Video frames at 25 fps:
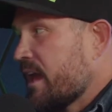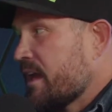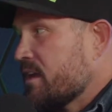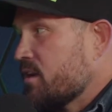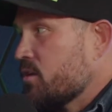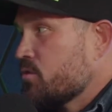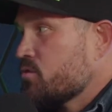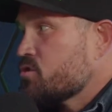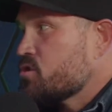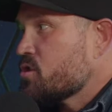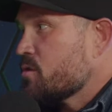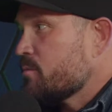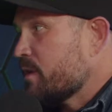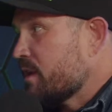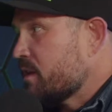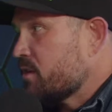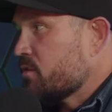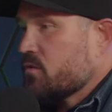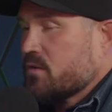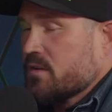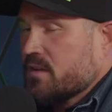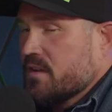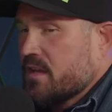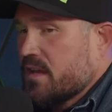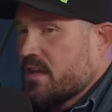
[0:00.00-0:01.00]
you should be
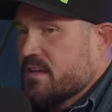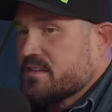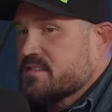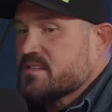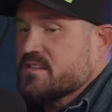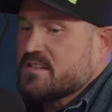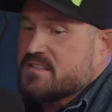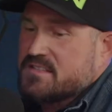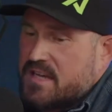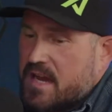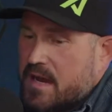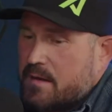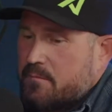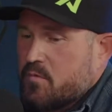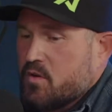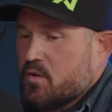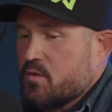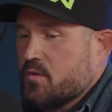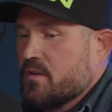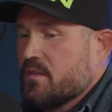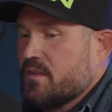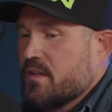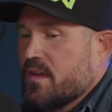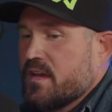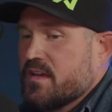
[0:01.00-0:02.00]
doing this because I'm
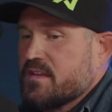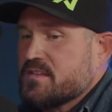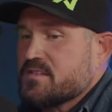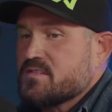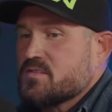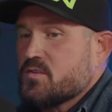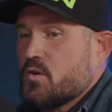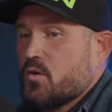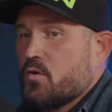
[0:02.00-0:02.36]
doing this,